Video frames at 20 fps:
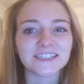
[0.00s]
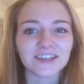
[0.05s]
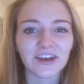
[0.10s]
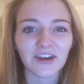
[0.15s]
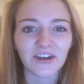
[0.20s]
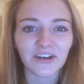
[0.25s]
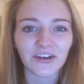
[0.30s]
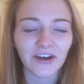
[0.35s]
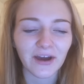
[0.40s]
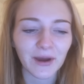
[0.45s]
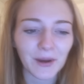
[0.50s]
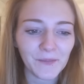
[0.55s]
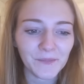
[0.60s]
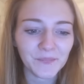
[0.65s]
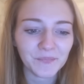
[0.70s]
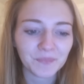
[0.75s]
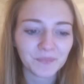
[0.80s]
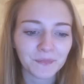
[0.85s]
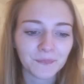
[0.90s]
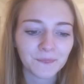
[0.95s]
So,
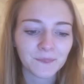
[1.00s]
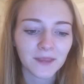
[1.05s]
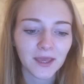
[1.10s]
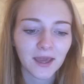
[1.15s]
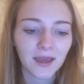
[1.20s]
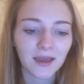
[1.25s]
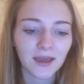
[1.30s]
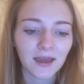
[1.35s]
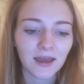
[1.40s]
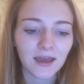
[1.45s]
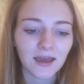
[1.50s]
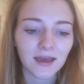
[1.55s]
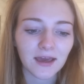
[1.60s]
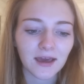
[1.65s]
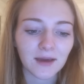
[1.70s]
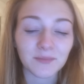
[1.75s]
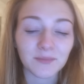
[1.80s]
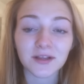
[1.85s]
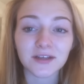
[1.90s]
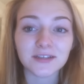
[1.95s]
um,
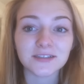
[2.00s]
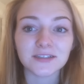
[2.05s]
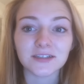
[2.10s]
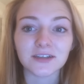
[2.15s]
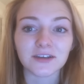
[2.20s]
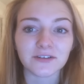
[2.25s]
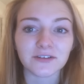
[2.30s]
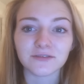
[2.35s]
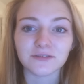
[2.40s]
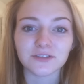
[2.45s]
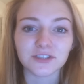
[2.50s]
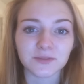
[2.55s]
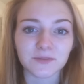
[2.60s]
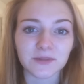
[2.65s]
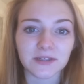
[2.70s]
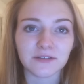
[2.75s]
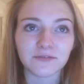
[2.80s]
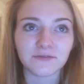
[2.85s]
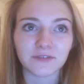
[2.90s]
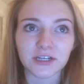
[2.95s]
plus, you know, just
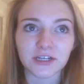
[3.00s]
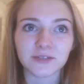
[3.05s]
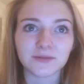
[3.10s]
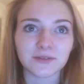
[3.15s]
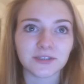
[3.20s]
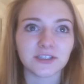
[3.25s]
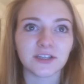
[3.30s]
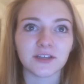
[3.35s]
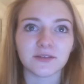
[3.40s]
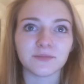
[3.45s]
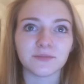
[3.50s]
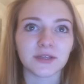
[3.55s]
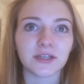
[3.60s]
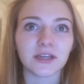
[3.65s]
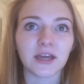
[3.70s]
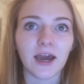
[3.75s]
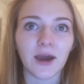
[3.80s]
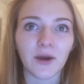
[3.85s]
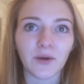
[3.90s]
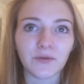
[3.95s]
being fresh because she hasn't
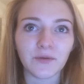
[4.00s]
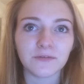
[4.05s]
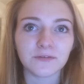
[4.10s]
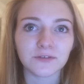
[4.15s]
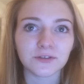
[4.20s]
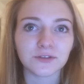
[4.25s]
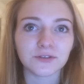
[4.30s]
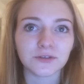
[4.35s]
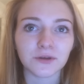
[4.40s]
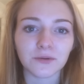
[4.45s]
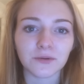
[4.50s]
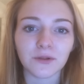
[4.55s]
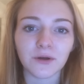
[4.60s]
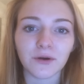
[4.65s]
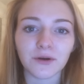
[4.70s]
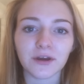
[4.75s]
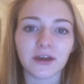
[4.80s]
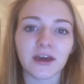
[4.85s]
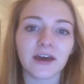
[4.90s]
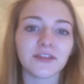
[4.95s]
been out for so
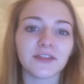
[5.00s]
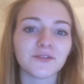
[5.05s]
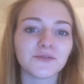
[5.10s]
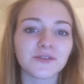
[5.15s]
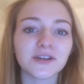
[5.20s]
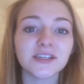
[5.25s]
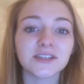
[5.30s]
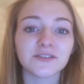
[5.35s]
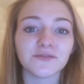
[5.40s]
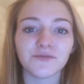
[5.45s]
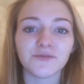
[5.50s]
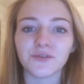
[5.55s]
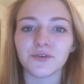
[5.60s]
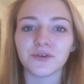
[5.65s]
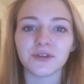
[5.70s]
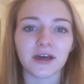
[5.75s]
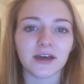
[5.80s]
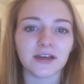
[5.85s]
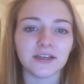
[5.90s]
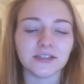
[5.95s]
long. And the reason
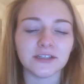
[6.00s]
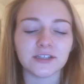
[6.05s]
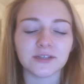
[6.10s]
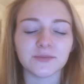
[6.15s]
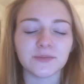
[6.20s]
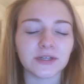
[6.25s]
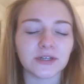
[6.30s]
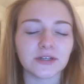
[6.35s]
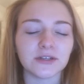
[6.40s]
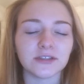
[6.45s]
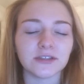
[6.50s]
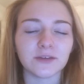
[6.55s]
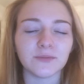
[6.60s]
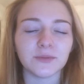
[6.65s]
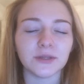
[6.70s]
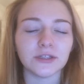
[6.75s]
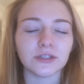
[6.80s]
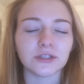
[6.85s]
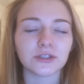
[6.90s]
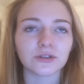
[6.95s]
for that is just because I've
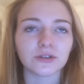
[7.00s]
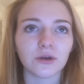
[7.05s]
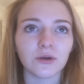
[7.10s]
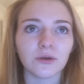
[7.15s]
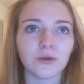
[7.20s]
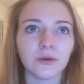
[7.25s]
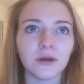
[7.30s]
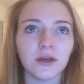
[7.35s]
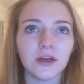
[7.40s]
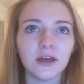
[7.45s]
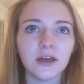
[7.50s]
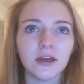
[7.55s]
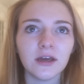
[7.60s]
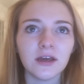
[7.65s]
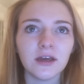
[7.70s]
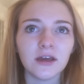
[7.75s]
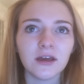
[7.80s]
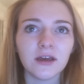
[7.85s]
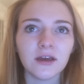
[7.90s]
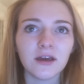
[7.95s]
been so,
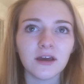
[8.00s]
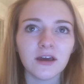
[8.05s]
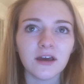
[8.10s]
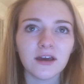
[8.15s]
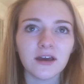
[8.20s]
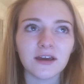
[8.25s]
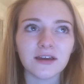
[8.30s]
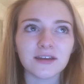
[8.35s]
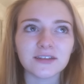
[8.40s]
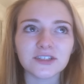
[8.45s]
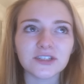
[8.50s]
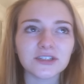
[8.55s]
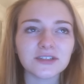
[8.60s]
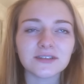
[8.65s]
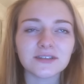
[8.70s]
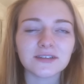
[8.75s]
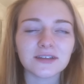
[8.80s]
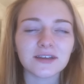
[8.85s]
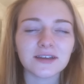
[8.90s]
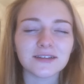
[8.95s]
it's
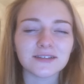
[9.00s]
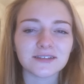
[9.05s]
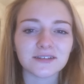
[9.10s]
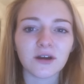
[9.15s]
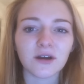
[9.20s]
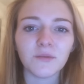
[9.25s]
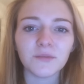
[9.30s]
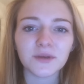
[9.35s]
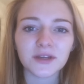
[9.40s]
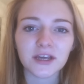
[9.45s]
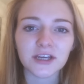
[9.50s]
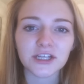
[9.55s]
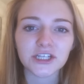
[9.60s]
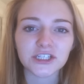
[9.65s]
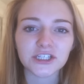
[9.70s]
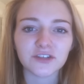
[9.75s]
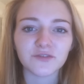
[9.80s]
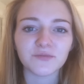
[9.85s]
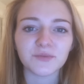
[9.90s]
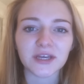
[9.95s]
just, it's a
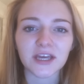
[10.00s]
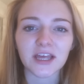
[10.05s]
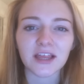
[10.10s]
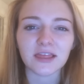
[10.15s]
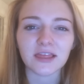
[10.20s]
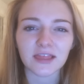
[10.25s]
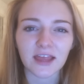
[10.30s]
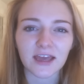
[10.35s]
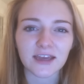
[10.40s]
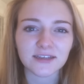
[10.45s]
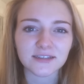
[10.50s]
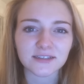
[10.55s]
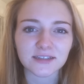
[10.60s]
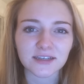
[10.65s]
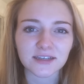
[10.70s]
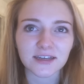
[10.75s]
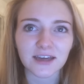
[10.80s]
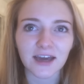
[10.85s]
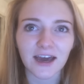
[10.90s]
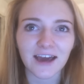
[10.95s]
combination of being
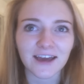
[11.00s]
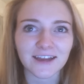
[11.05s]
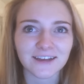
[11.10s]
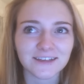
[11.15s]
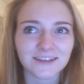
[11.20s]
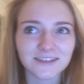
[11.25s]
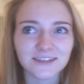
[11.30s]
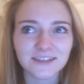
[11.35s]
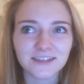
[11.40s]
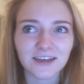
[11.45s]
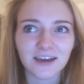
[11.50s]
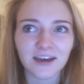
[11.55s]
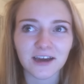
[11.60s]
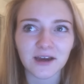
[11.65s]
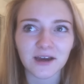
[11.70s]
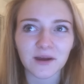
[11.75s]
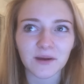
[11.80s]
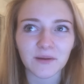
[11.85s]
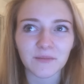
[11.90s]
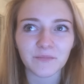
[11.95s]
lazy and
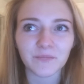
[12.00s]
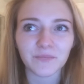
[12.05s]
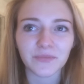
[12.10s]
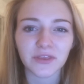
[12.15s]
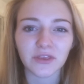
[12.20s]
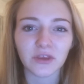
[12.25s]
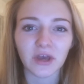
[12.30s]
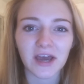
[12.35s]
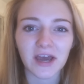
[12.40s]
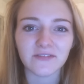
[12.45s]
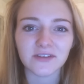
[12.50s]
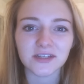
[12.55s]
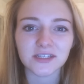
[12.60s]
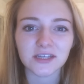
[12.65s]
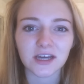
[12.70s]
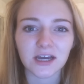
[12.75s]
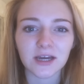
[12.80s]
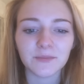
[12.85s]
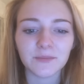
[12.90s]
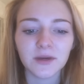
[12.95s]
um, not having
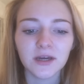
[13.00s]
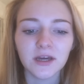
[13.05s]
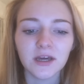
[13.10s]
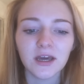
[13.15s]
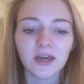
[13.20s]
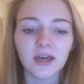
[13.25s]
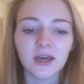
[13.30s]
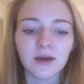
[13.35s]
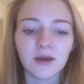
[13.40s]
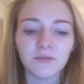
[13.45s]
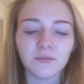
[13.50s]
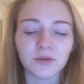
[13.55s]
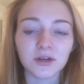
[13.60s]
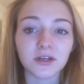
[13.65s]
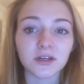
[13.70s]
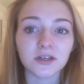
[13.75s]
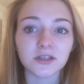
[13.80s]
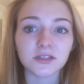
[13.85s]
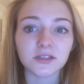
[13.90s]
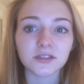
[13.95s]
time,
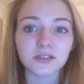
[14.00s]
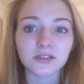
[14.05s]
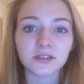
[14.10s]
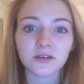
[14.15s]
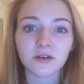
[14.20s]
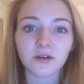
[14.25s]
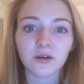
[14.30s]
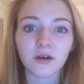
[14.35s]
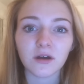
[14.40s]
because